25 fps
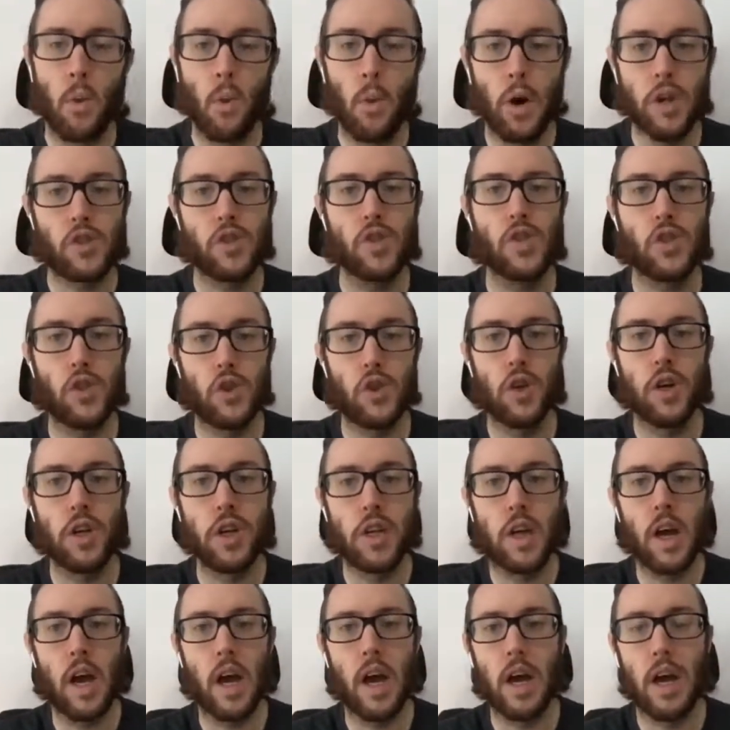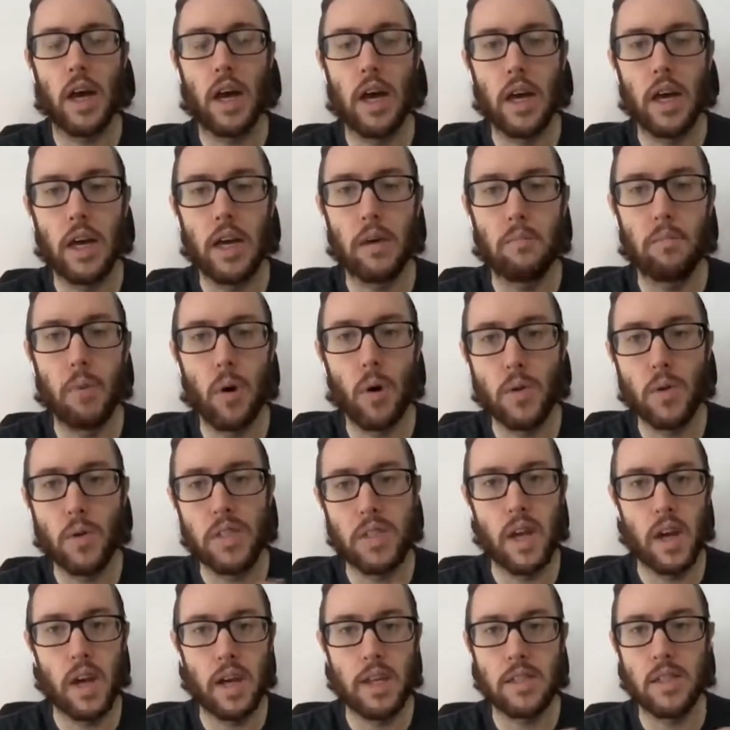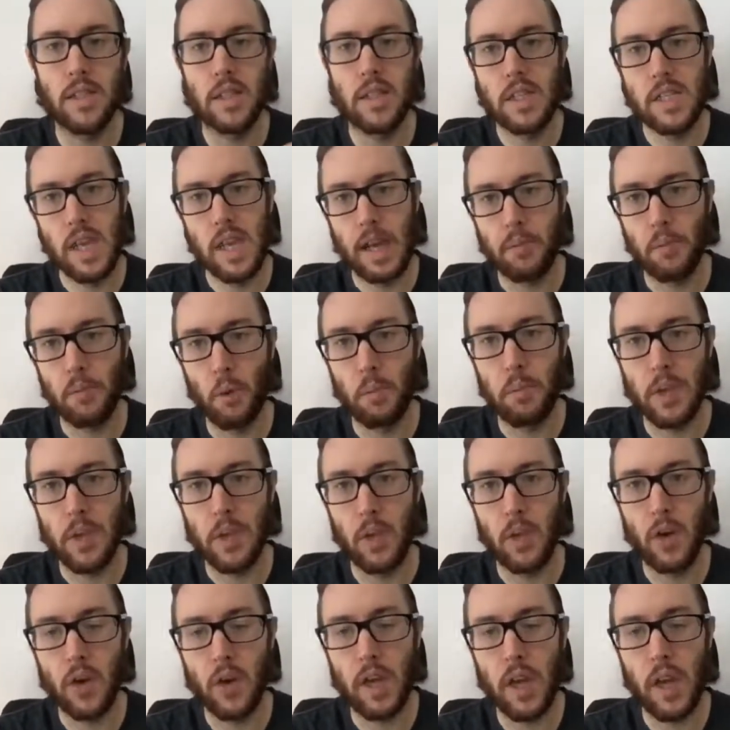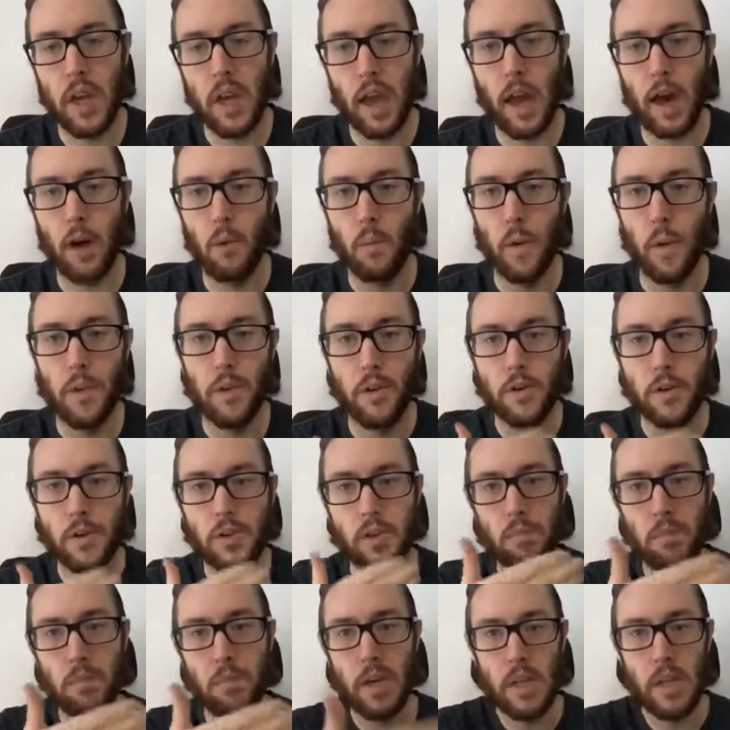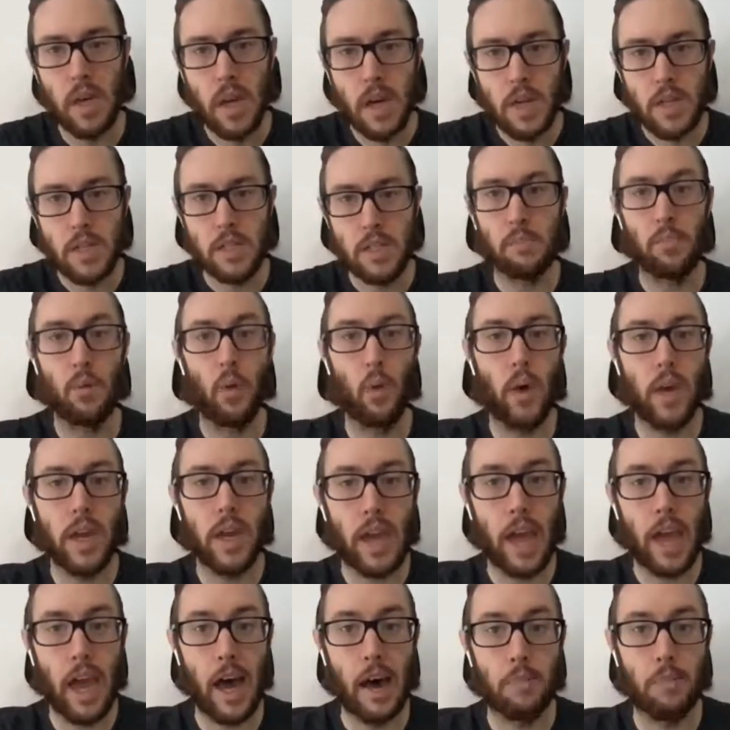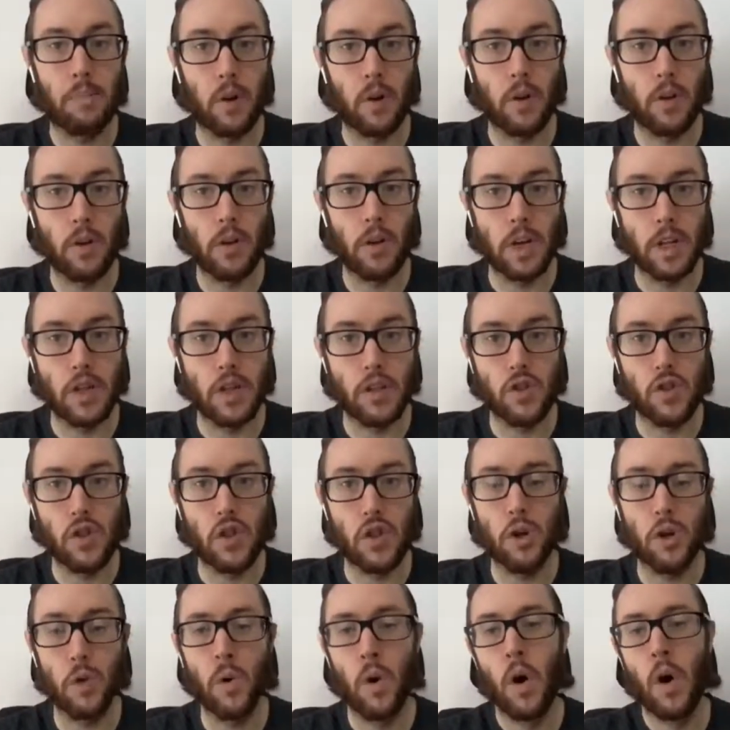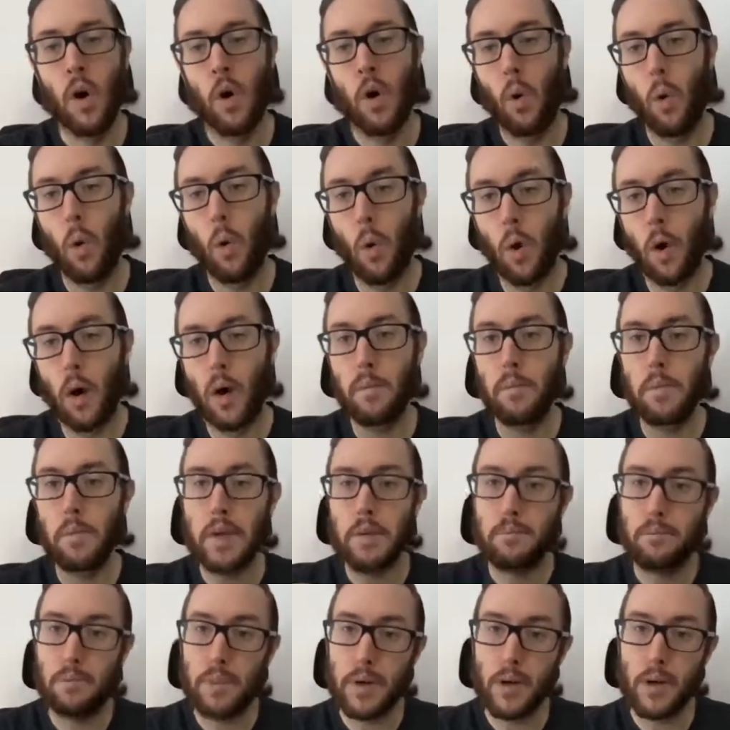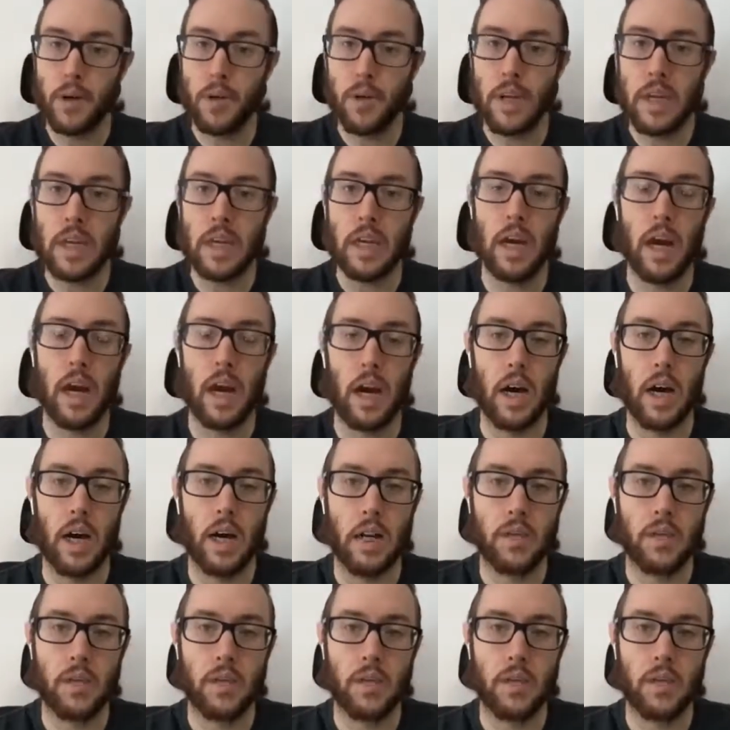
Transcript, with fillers: what should uh, both sides of the table be looking at, whether to be deploying capital into or be building uh,